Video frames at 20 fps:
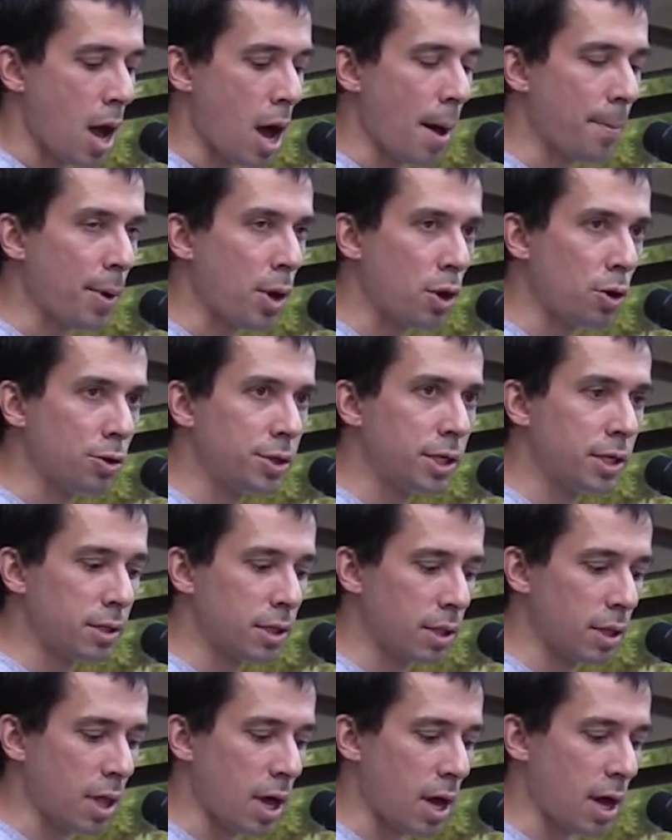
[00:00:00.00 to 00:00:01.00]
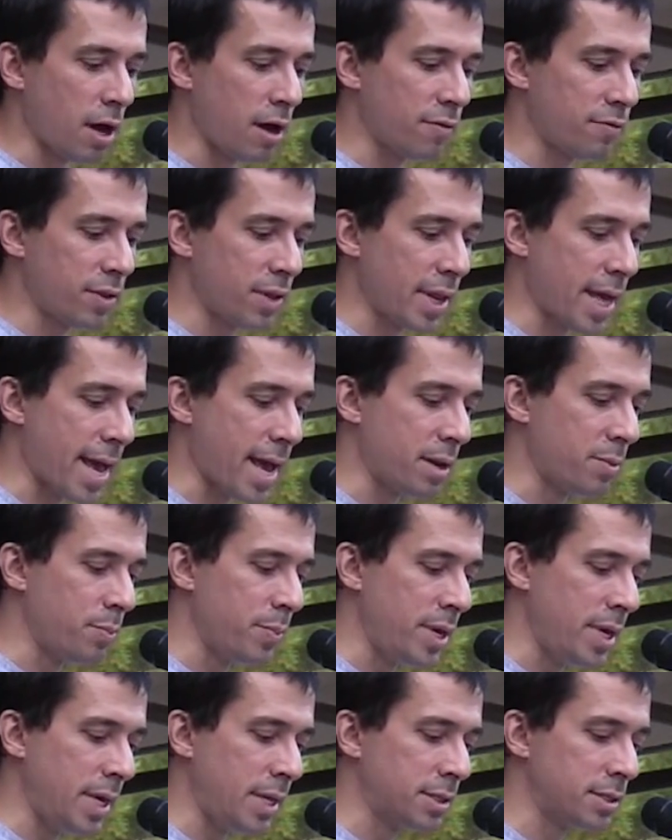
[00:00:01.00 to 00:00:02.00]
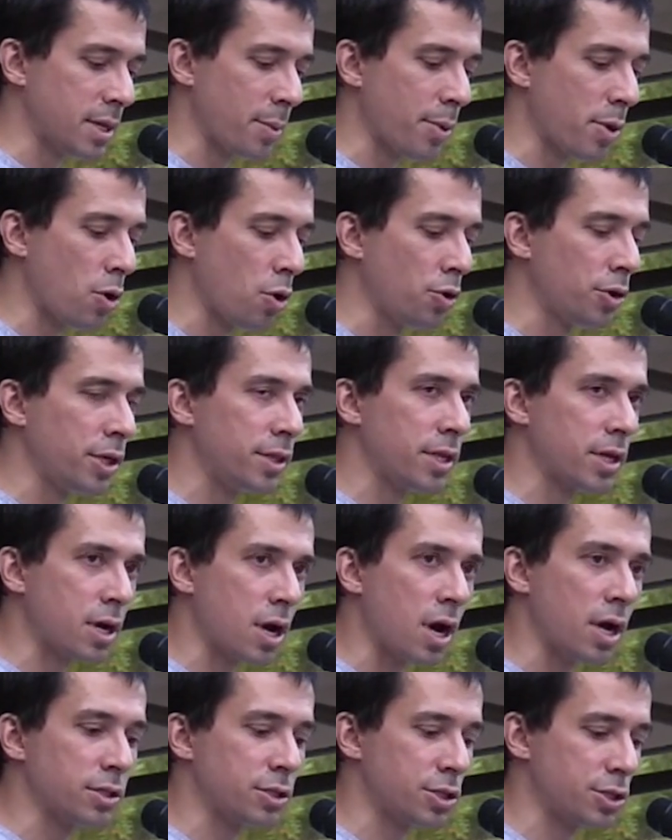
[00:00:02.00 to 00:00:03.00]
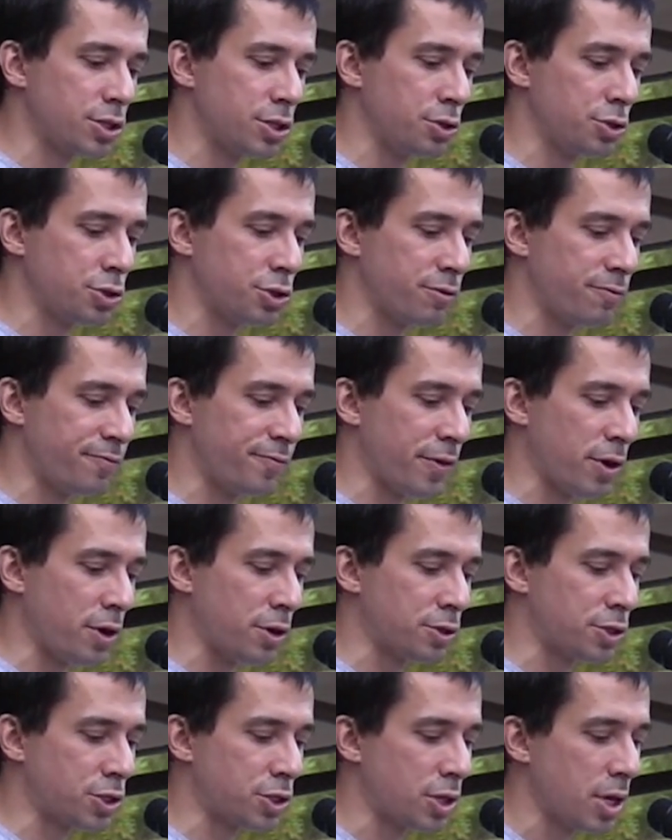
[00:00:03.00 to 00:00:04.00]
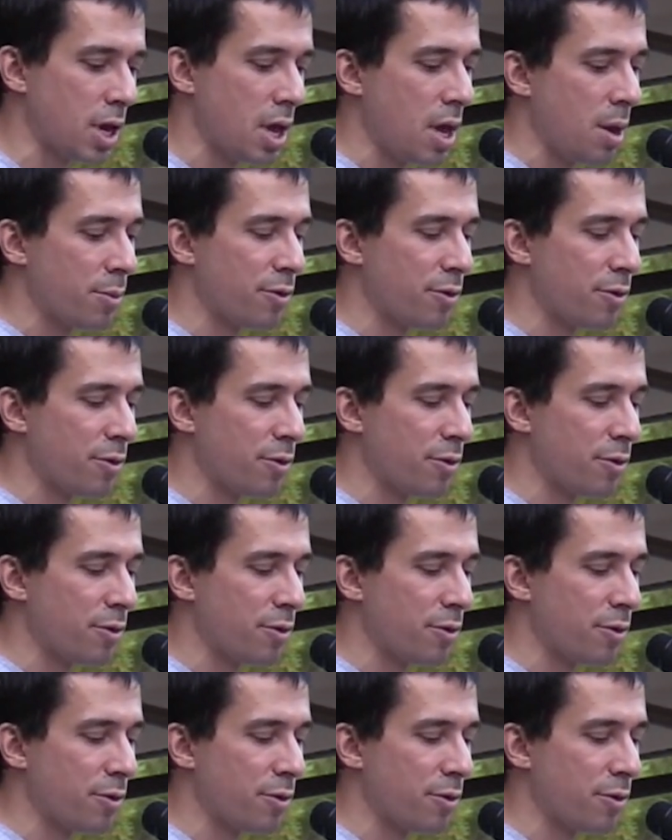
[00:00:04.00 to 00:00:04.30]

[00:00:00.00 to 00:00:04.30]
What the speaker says: Upholding the law of the land means upholding the Constitution first